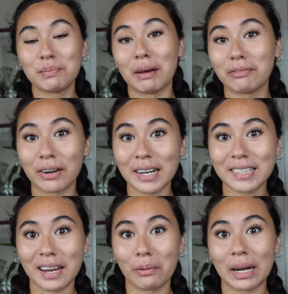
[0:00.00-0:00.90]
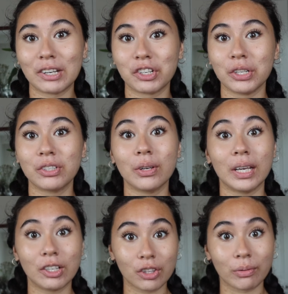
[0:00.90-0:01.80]
But first, I wanna introduce you to
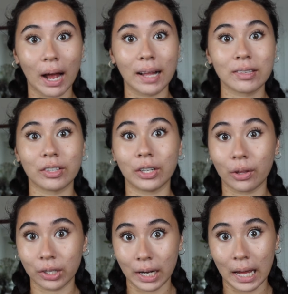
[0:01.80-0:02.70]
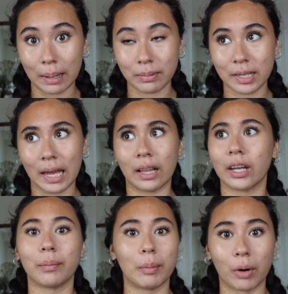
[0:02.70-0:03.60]
each of the rats so you know their names and a
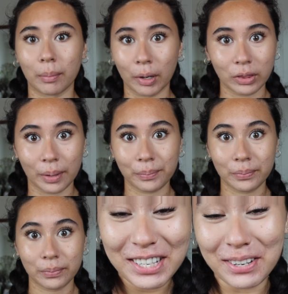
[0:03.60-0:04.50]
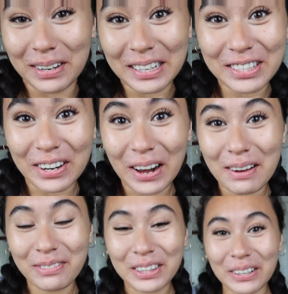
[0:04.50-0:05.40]
little bit more about them. So we're gonna start
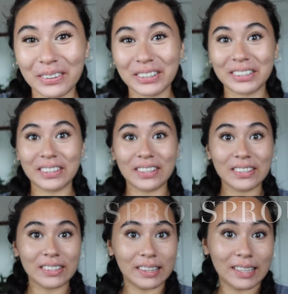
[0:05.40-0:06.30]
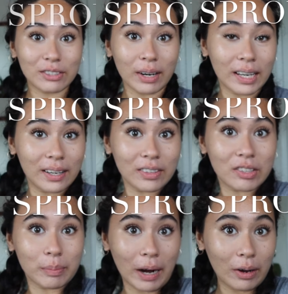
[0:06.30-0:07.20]
off with the older girls. This right here is
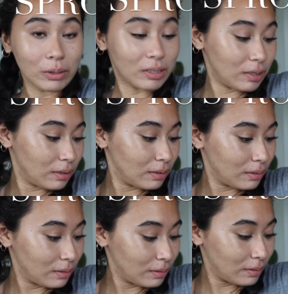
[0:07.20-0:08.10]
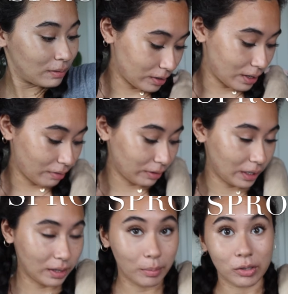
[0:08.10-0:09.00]
Sprout. Sprout is
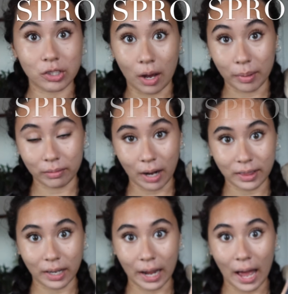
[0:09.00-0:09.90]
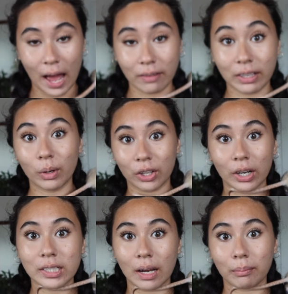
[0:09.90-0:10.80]
definitely the most dominant rat that I have. With
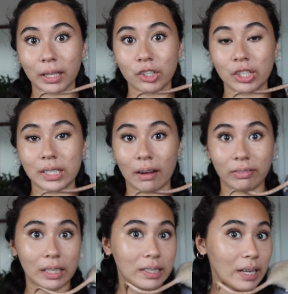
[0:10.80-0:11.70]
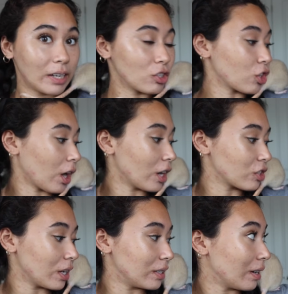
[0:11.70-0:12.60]
her and Dumpling, she definitely takes charge
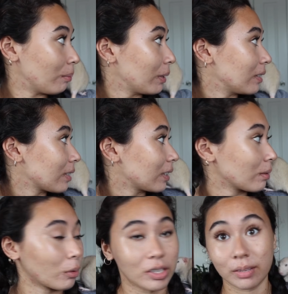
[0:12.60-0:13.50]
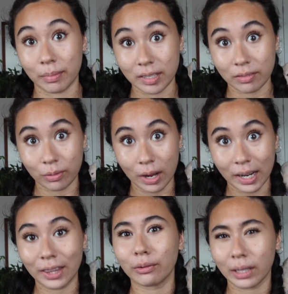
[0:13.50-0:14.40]
and Dumpling's like the more submissive one
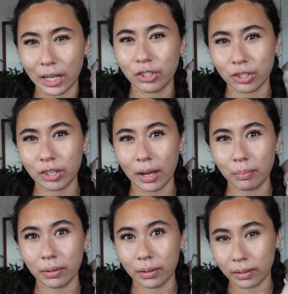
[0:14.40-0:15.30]
in the relationship.